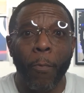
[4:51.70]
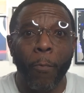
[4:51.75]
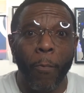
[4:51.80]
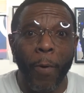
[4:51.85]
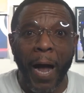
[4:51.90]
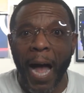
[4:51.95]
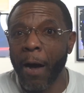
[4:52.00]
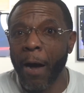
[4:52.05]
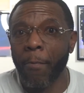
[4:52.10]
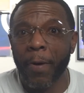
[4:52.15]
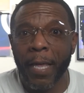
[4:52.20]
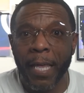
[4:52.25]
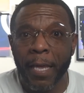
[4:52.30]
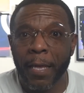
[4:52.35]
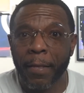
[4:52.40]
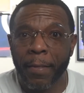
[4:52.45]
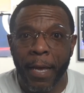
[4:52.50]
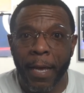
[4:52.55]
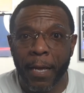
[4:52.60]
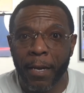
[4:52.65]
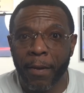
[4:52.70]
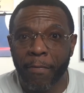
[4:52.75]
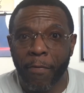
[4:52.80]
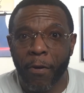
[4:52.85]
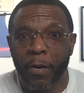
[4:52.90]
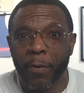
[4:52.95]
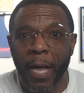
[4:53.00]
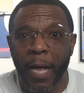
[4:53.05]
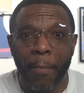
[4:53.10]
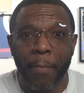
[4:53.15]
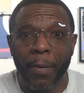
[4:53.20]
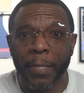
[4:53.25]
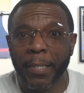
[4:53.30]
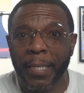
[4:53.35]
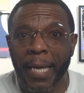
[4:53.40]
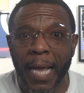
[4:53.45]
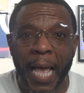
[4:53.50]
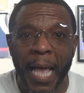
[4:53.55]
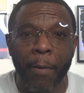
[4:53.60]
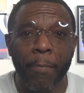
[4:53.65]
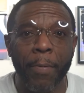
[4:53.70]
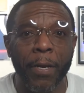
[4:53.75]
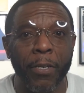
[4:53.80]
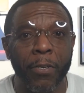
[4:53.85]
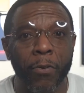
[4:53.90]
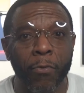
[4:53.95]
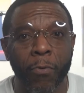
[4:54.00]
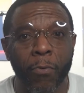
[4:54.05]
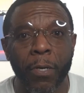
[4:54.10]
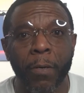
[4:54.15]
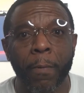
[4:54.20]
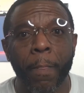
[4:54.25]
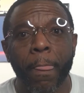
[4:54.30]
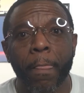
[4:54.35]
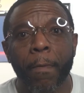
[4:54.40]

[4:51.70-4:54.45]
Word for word: why we there in the first, how much time we doing.